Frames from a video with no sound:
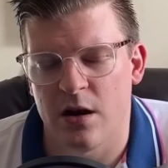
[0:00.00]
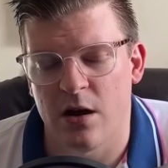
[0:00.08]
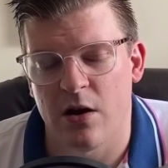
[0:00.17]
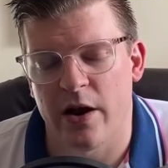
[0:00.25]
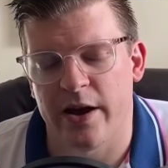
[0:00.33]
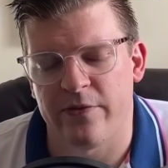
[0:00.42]

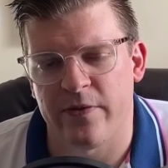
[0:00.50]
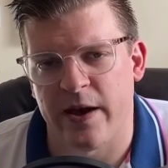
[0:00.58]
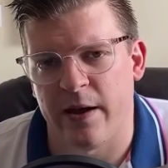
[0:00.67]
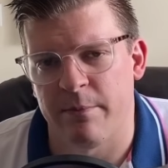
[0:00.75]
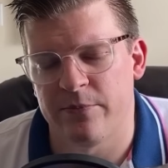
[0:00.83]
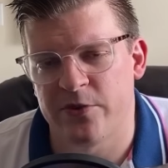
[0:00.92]
right,
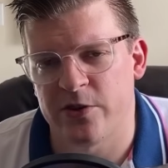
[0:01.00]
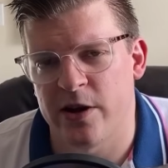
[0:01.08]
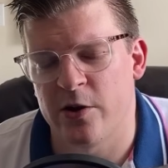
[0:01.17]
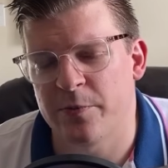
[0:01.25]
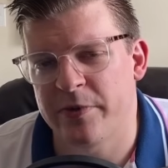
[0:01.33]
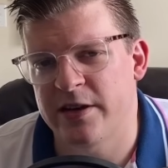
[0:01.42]
fam. So I
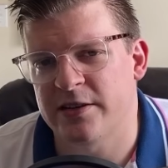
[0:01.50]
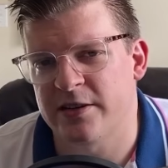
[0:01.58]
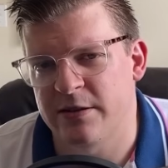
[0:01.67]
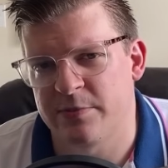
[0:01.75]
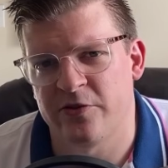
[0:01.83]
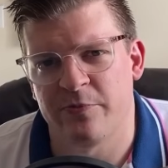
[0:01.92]
hope these
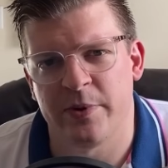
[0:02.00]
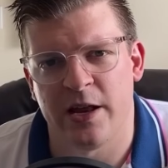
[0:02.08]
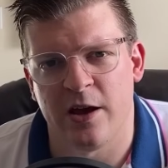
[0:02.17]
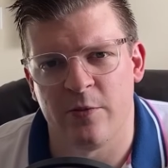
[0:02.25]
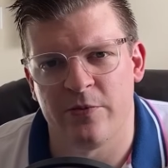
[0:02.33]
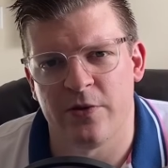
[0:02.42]
tips have been
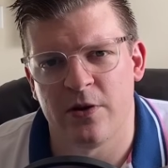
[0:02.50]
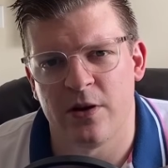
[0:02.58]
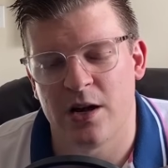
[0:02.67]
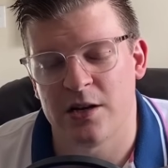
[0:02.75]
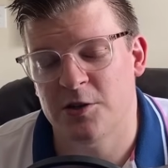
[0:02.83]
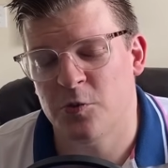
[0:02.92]
helpful.
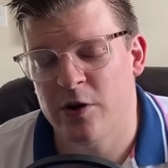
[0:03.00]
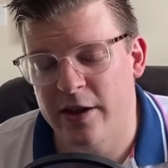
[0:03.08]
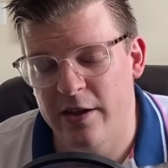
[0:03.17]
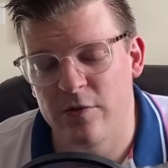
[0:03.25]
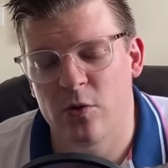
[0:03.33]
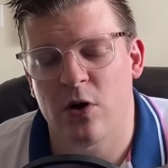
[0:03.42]
I just want to
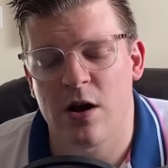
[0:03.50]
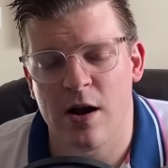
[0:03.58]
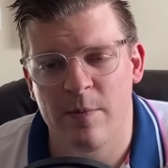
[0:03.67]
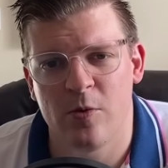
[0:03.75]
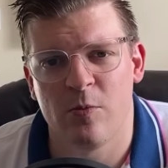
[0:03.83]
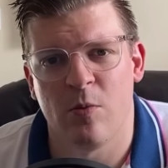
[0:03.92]
give you a
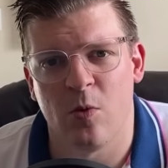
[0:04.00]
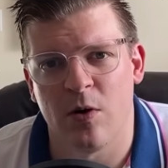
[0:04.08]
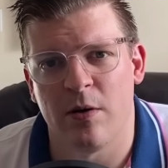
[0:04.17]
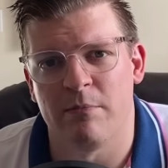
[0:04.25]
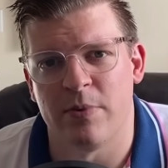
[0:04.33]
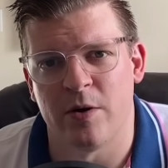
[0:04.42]
couple
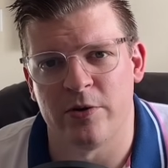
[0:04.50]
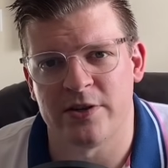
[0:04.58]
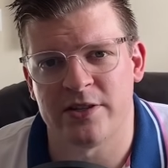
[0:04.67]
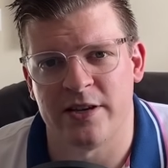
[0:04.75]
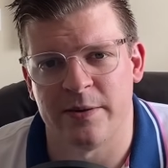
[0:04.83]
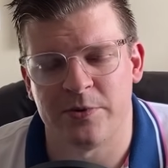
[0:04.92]
more bonus
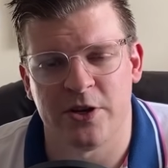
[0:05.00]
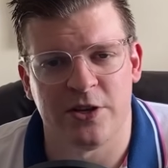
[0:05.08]
tips as